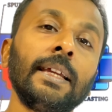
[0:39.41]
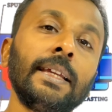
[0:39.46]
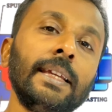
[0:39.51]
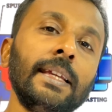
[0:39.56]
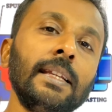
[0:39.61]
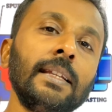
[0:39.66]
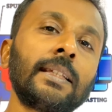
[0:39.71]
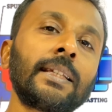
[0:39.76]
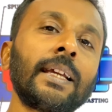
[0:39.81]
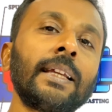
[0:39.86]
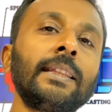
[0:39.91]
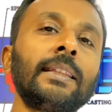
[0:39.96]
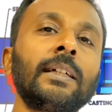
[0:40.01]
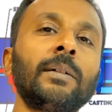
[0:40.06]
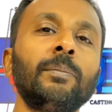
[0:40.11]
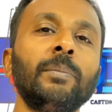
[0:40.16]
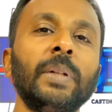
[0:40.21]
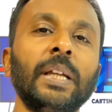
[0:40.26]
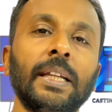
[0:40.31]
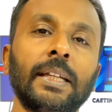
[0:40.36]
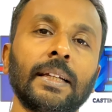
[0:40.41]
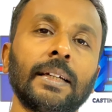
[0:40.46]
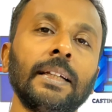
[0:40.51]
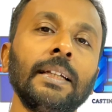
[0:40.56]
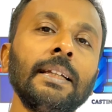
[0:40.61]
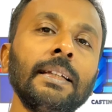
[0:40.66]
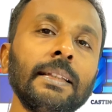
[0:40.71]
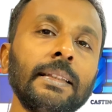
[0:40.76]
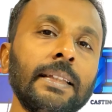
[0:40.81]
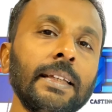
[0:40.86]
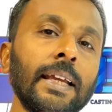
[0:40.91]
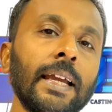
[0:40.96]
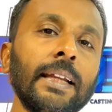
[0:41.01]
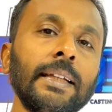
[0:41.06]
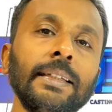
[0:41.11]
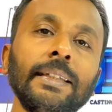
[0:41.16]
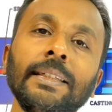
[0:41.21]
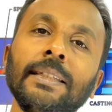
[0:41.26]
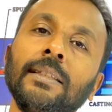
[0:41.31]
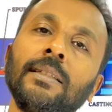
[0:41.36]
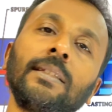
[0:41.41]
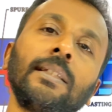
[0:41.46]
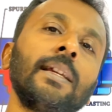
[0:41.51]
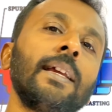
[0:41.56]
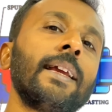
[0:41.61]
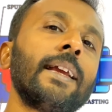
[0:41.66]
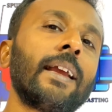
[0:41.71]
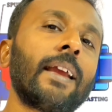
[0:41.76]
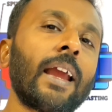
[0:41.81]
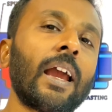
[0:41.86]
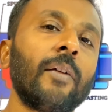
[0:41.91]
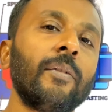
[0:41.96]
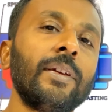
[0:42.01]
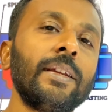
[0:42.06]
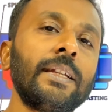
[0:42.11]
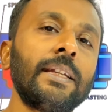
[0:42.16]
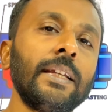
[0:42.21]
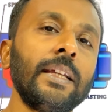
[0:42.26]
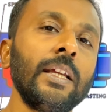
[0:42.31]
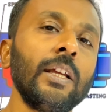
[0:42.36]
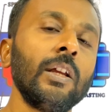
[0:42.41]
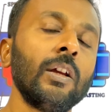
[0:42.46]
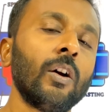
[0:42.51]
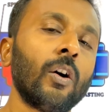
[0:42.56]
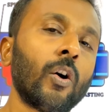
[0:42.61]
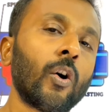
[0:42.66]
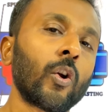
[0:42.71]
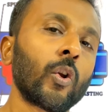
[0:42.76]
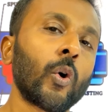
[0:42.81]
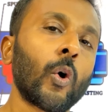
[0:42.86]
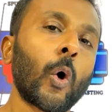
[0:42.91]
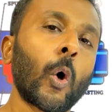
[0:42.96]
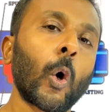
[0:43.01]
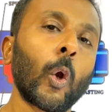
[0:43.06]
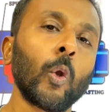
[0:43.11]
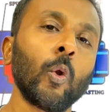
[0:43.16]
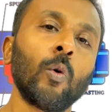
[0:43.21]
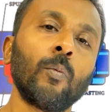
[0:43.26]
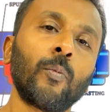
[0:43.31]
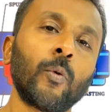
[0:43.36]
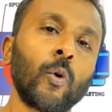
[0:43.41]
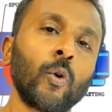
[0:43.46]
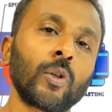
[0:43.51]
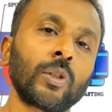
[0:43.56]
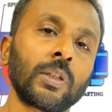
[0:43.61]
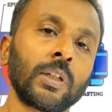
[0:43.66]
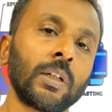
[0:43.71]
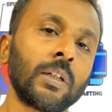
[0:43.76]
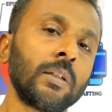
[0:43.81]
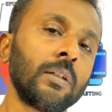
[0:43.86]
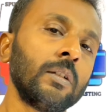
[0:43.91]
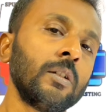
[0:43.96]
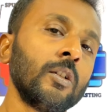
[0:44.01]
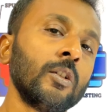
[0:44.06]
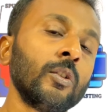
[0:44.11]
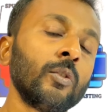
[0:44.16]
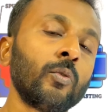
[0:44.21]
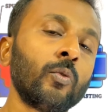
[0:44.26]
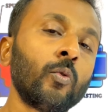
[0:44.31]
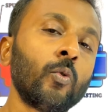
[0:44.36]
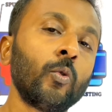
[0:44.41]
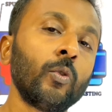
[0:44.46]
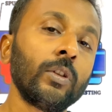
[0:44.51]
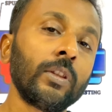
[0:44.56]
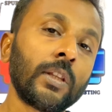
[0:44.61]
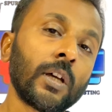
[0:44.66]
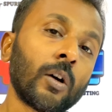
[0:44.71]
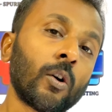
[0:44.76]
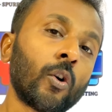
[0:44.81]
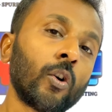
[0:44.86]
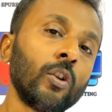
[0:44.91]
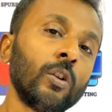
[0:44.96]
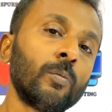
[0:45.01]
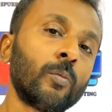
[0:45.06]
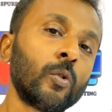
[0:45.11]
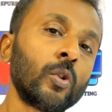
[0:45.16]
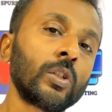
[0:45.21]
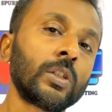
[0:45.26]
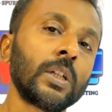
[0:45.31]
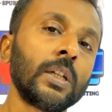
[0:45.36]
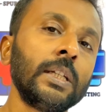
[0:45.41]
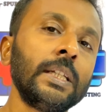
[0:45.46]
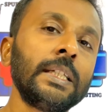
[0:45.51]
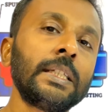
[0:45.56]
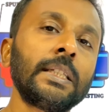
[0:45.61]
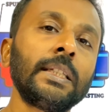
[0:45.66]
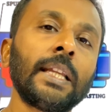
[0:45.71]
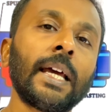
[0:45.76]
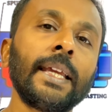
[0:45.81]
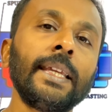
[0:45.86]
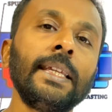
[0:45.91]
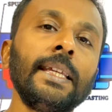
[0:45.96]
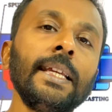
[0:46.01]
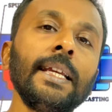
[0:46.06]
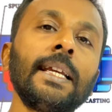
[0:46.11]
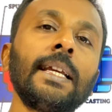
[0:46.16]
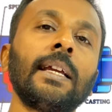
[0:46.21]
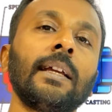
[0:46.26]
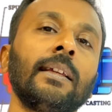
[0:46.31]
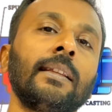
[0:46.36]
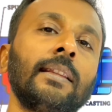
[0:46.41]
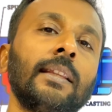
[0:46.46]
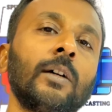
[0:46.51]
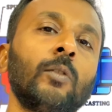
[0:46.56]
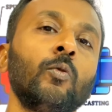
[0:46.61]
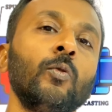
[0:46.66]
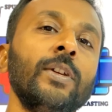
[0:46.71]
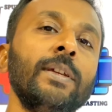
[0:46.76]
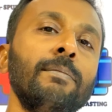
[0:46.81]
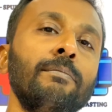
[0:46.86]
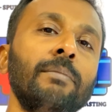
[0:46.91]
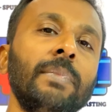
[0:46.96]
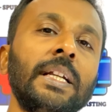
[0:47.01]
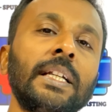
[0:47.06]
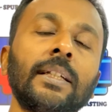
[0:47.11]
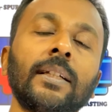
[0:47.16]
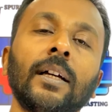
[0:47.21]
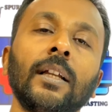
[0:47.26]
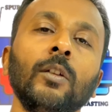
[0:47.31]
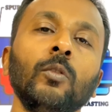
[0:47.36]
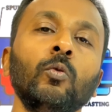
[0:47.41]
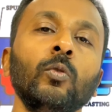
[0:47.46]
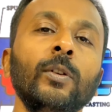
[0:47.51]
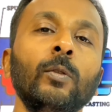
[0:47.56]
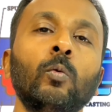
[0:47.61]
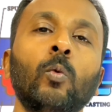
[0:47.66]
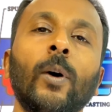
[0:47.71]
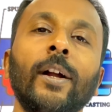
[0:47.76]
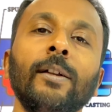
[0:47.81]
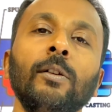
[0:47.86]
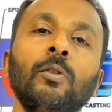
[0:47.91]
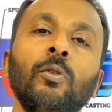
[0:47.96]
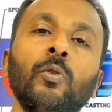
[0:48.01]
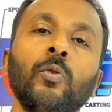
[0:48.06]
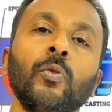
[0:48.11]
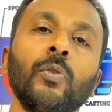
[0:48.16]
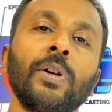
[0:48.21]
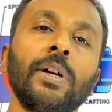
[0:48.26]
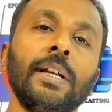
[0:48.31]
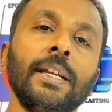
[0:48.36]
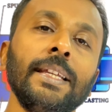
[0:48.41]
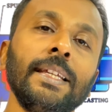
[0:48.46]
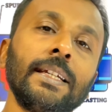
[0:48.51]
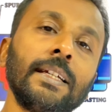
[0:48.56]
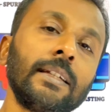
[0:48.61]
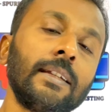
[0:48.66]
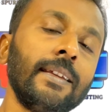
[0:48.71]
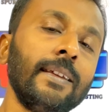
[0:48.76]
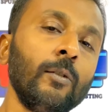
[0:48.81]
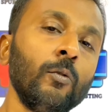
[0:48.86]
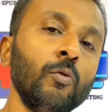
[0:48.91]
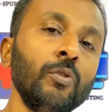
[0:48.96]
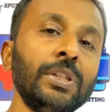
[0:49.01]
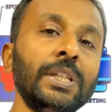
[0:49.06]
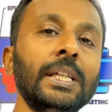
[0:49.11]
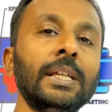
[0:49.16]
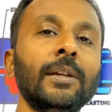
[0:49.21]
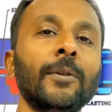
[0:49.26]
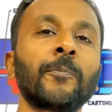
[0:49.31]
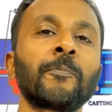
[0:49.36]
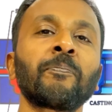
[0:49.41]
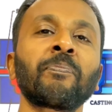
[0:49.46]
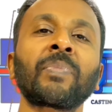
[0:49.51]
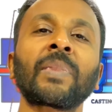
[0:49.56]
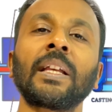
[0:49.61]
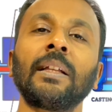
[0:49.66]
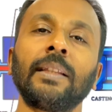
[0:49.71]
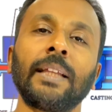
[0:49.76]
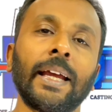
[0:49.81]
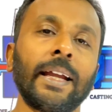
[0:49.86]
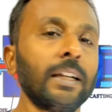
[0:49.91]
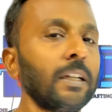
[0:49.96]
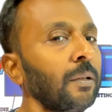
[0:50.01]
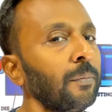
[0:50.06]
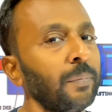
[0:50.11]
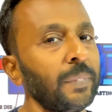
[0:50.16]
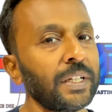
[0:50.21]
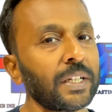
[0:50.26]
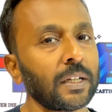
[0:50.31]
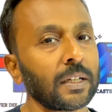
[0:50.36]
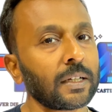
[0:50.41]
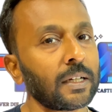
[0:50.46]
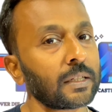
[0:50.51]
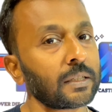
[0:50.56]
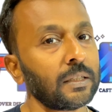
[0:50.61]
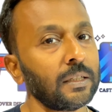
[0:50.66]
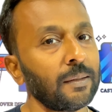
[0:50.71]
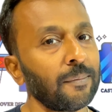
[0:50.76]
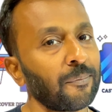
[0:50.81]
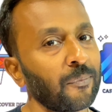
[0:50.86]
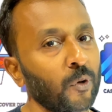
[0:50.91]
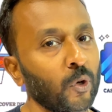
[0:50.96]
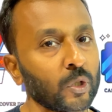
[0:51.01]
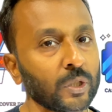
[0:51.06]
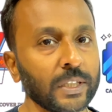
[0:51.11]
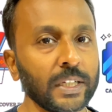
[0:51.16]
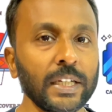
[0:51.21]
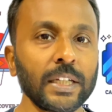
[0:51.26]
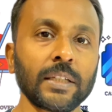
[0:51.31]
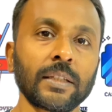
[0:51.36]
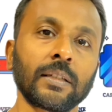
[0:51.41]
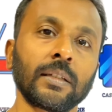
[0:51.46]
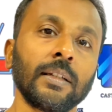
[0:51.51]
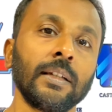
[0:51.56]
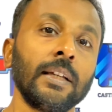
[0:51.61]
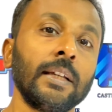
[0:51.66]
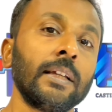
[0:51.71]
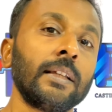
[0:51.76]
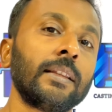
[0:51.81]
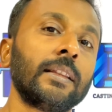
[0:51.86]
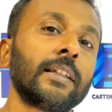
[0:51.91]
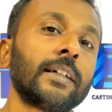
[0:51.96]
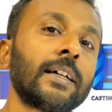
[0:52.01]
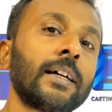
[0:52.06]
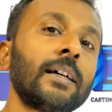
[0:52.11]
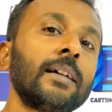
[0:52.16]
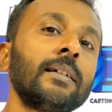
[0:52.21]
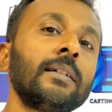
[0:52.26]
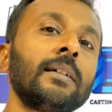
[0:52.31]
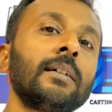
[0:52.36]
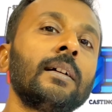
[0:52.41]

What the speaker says: Inside the metal there is cavity or hollow portion. The hollow portion is like the metal we want to create using that metal casting process. The